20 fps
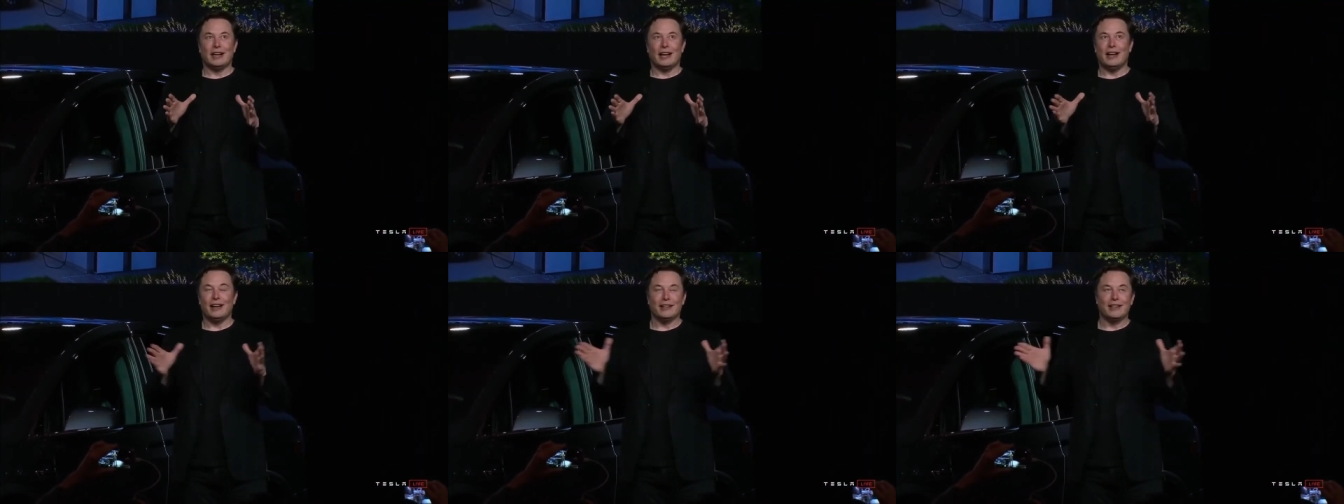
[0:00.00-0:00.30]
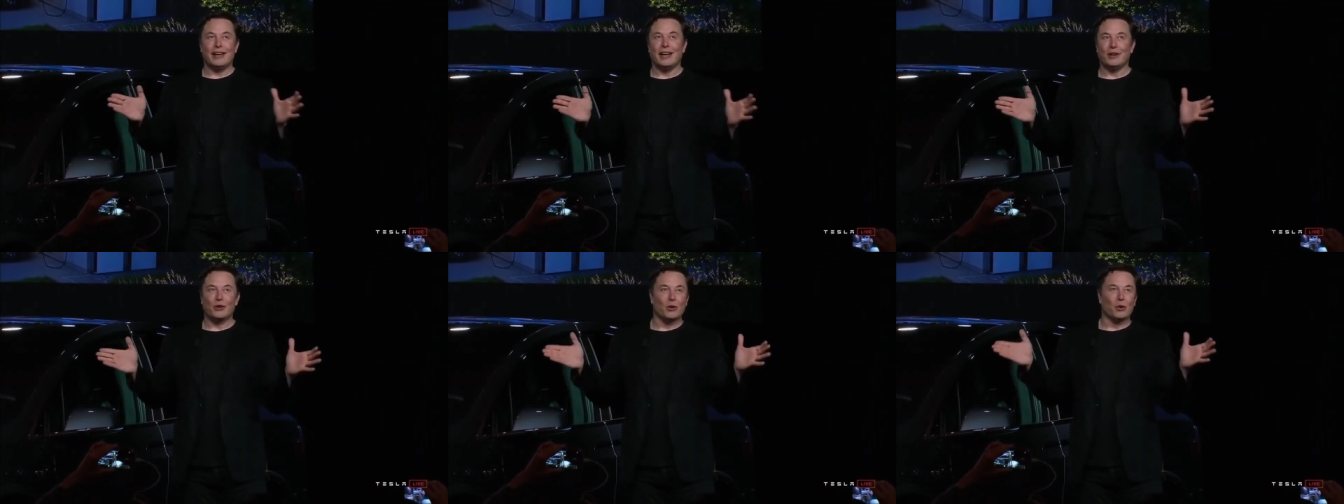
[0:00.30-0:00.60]

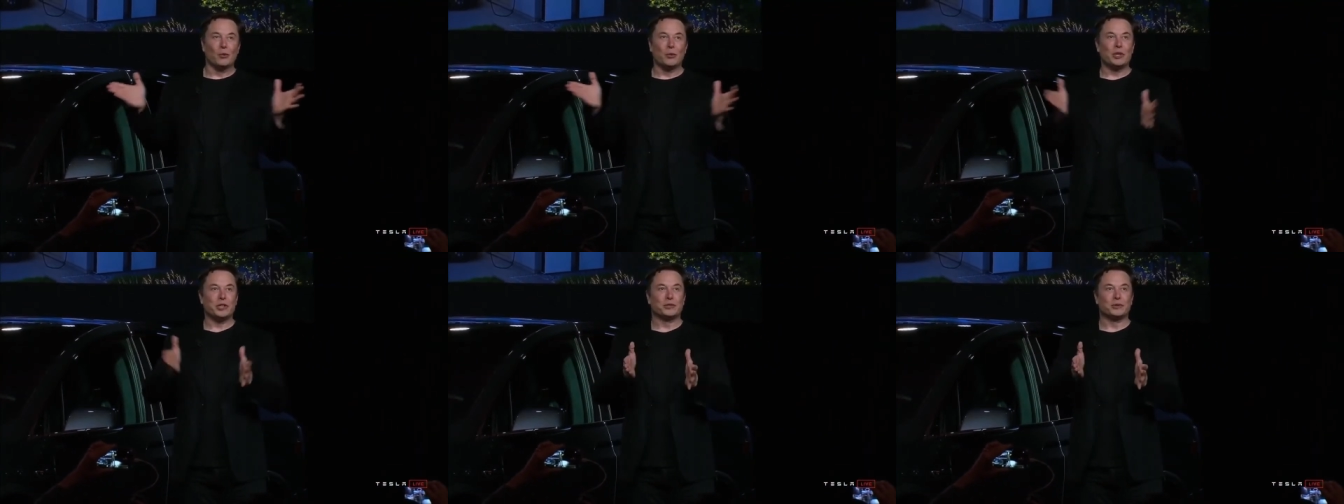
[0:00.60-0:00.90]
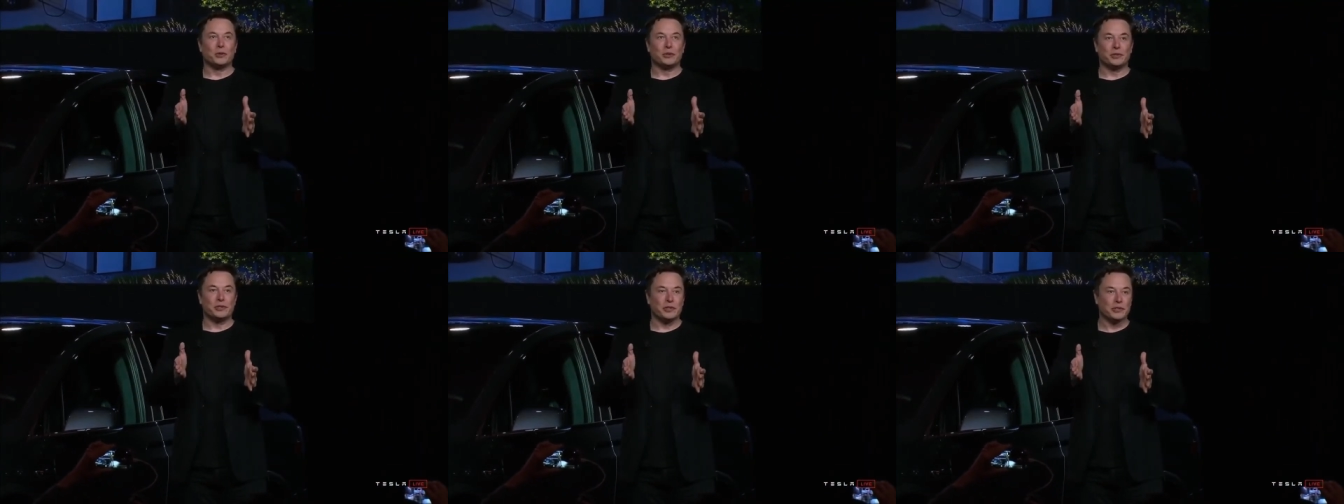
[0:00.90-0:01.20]
allocate all
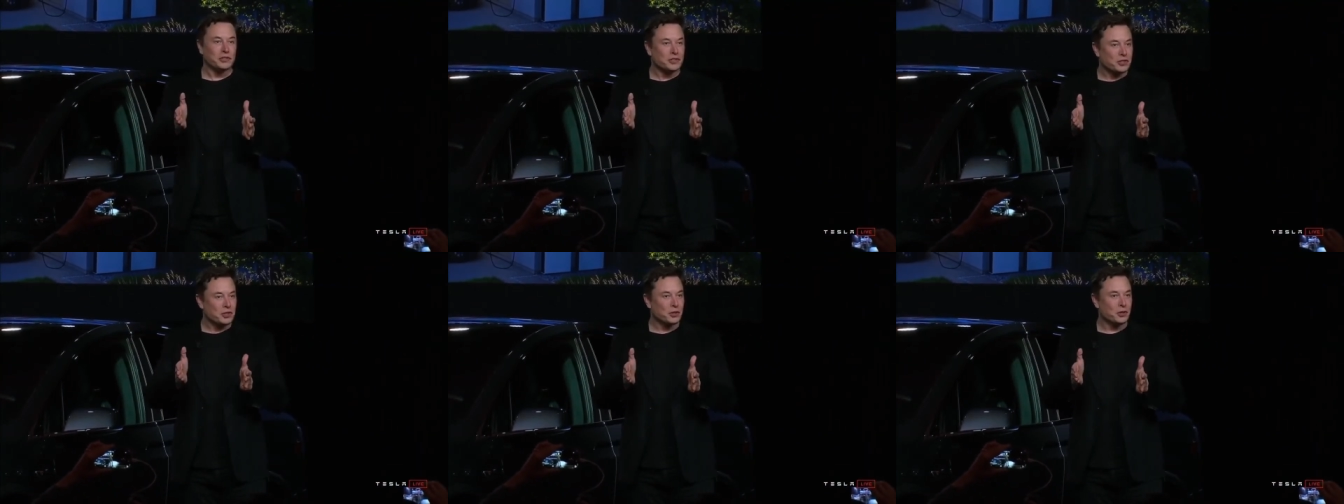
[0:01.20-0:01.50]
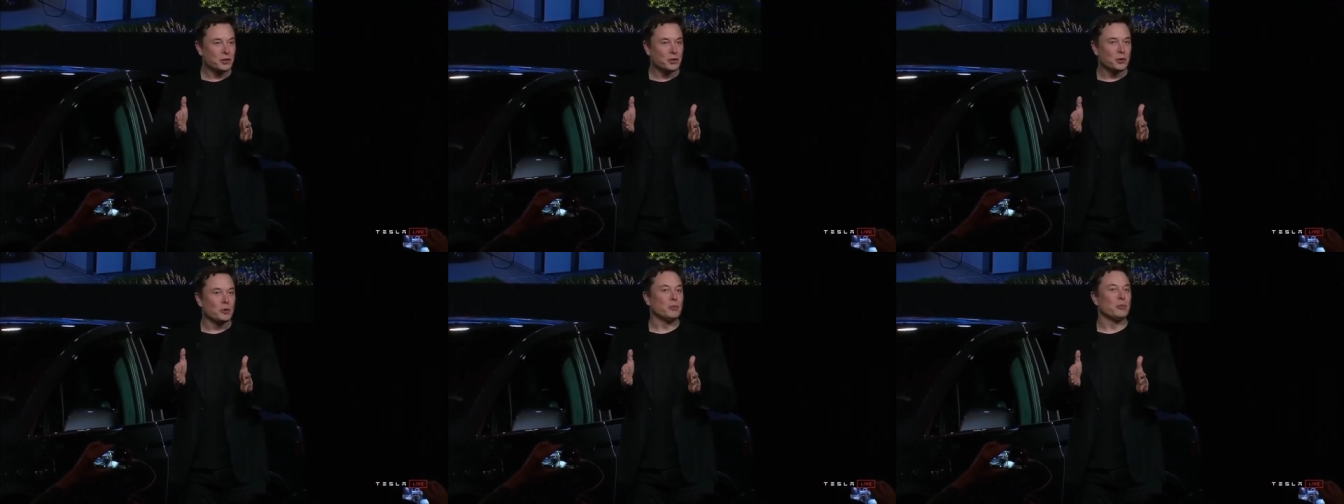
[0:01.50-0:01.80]
resources
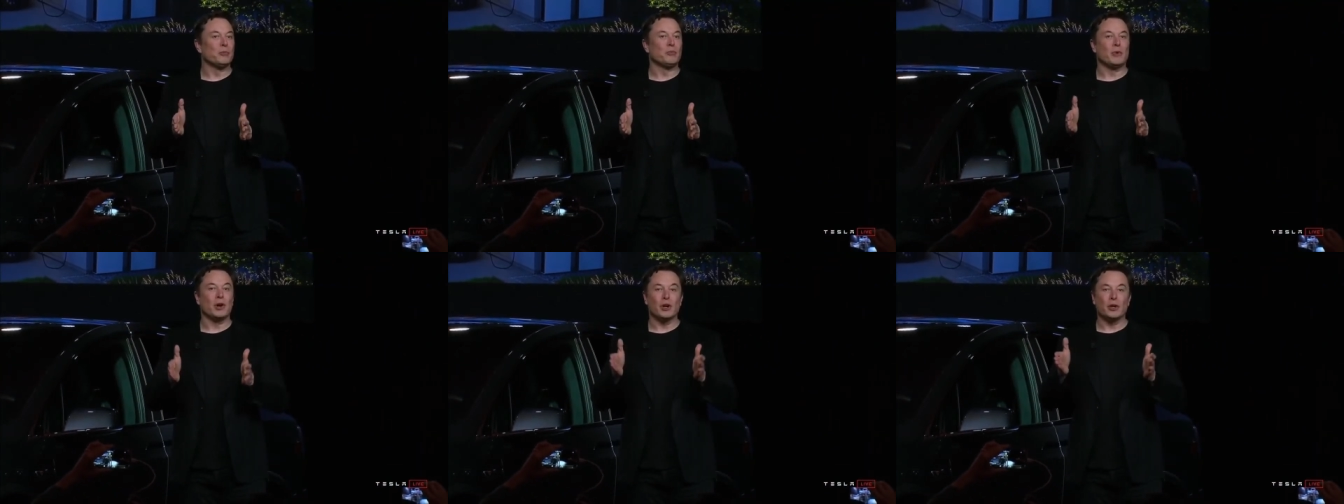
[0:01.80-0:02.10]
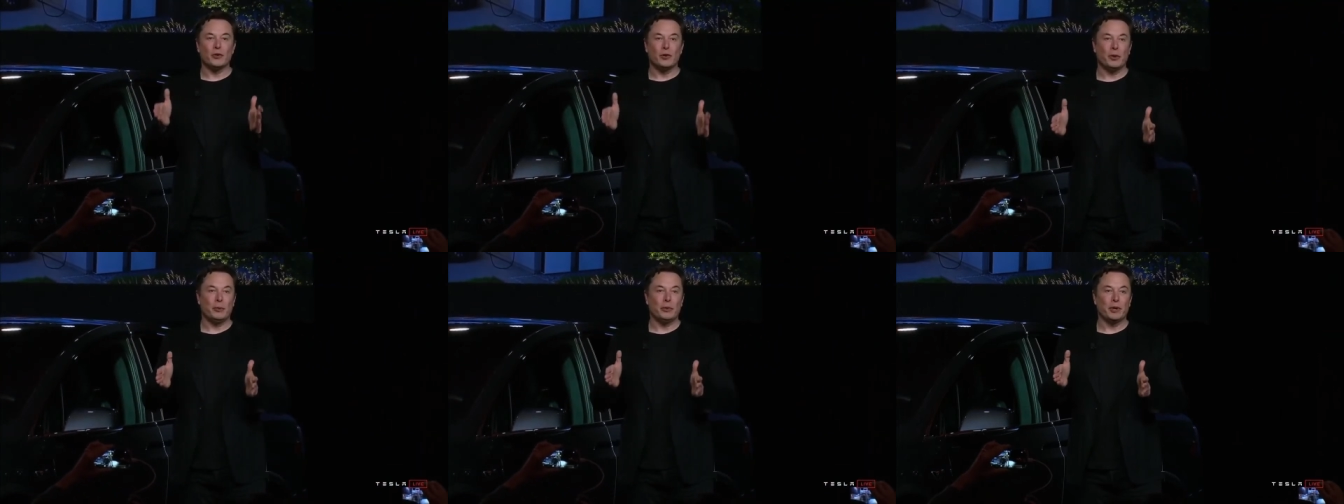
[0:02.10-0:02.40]
to
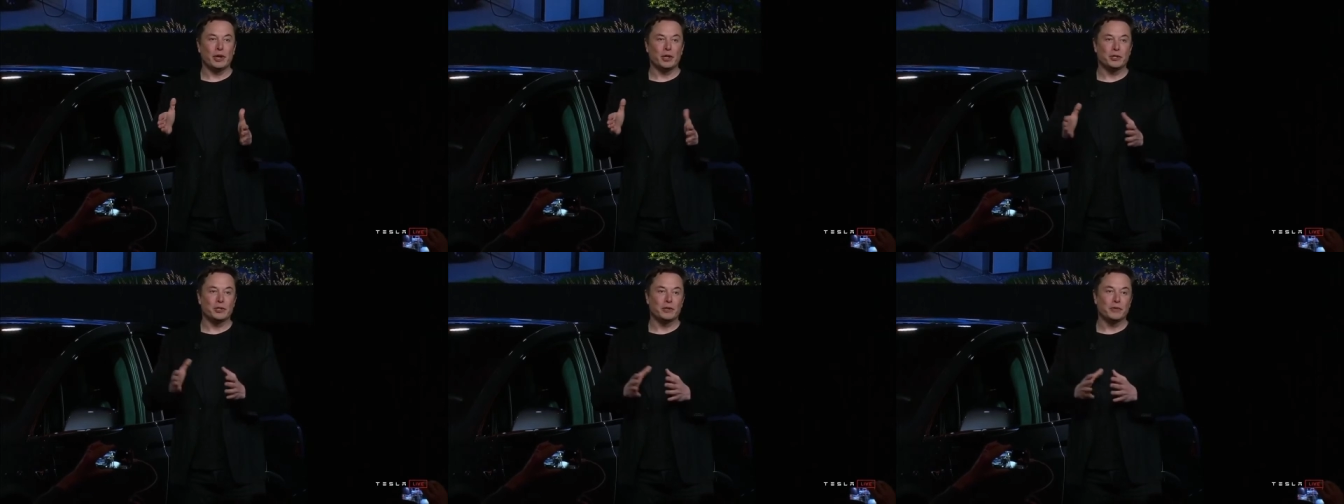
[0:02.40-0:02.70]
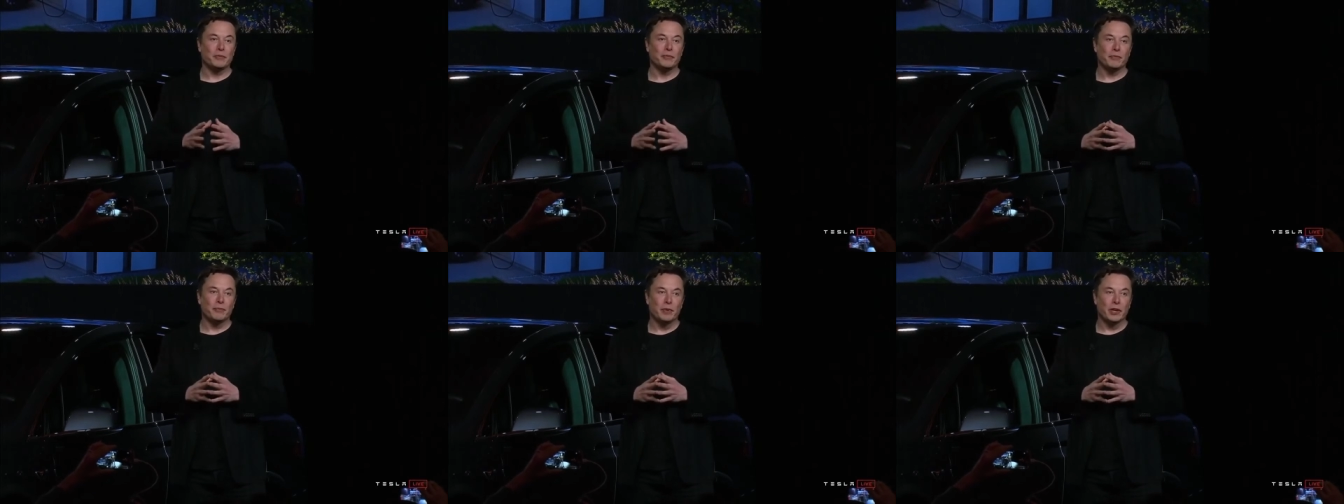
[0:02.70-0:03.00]
Model three
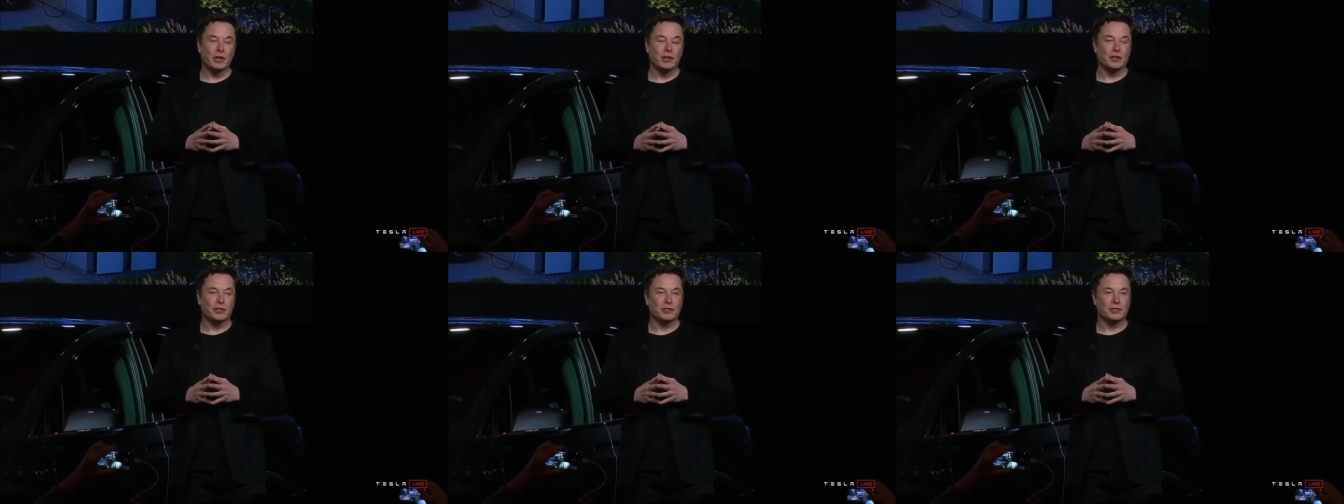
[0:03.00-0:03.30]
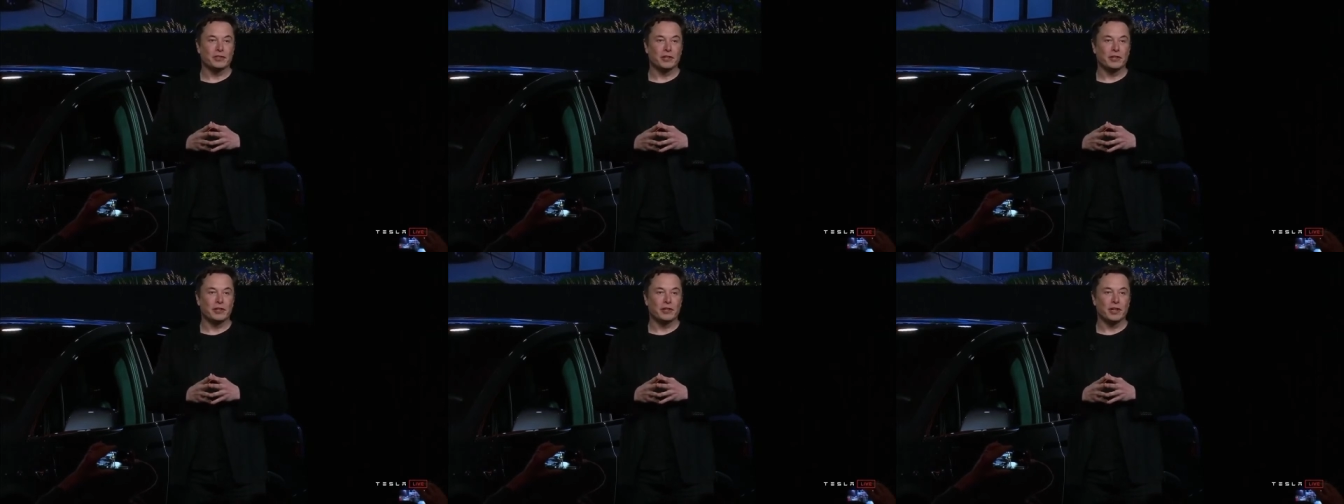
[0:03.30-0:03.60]
production
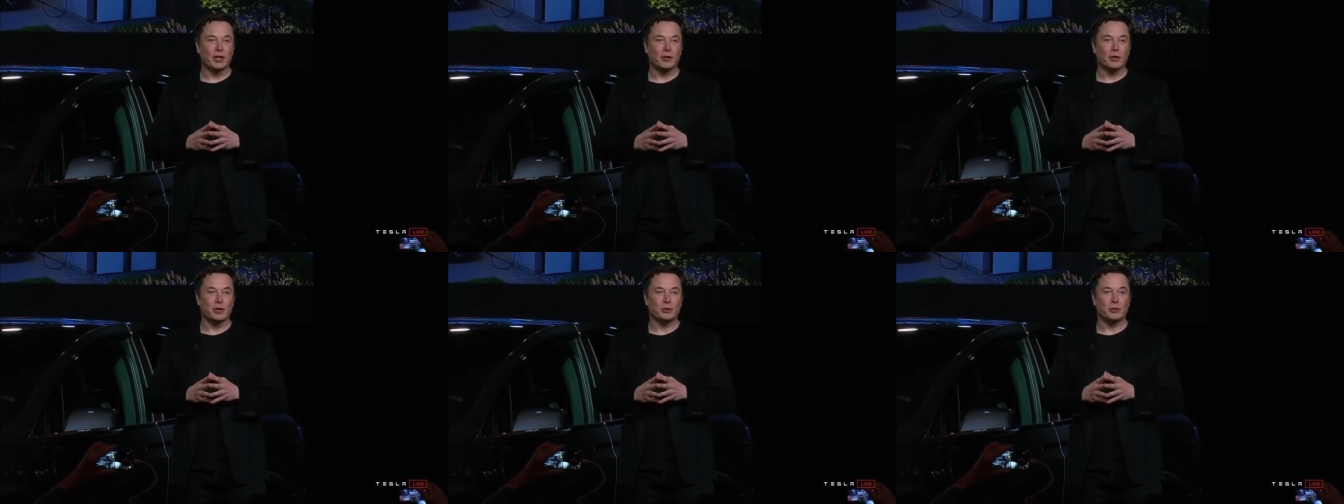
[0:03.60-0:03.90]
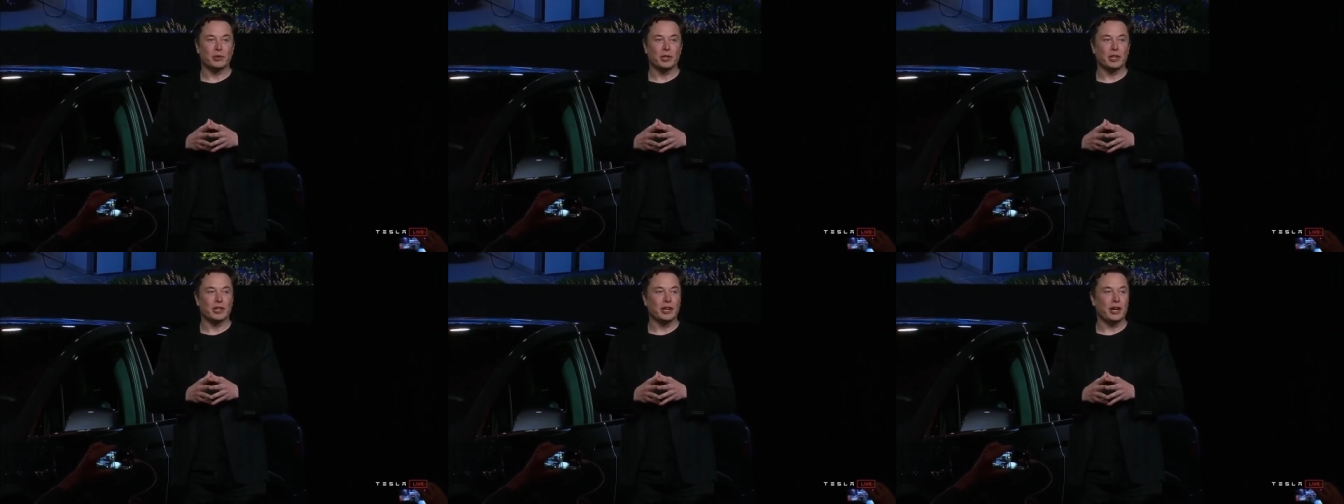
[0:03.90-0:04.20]
because uh, otherwise
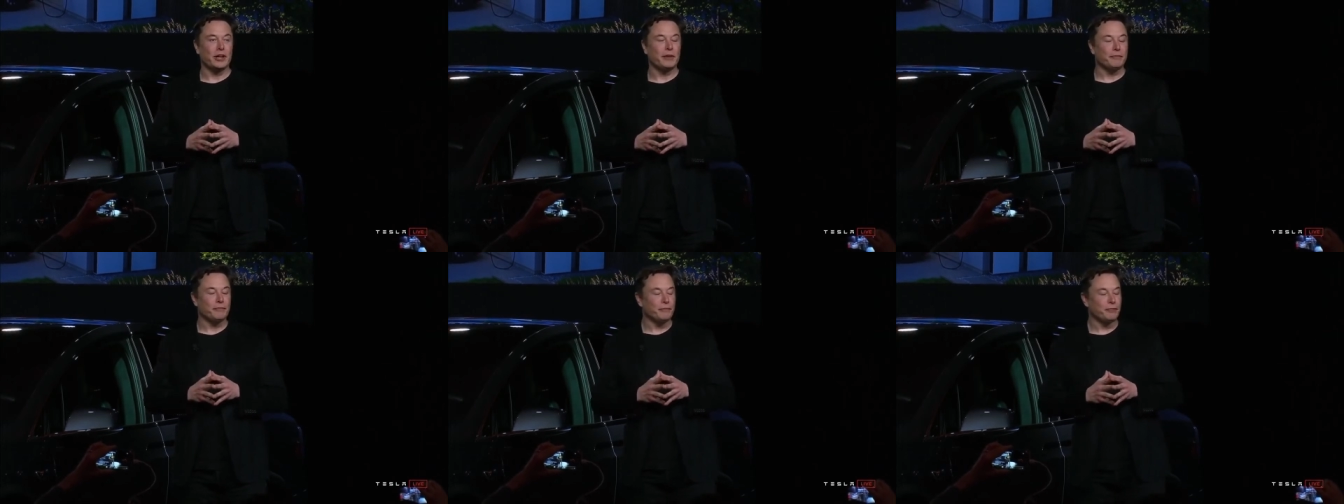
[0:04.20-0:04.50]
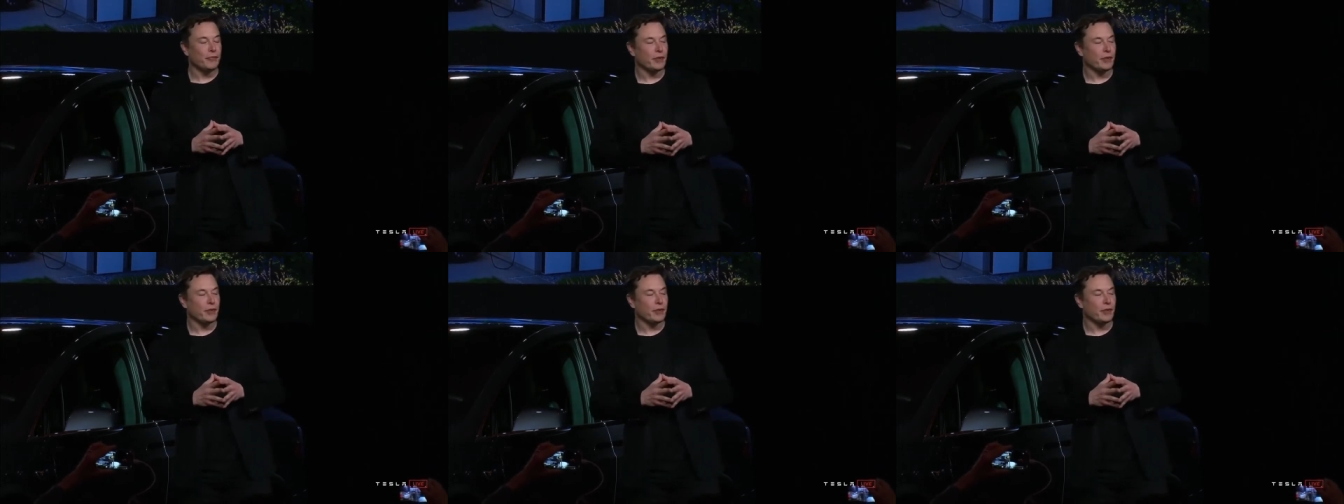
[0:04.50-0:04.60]
we're going to die.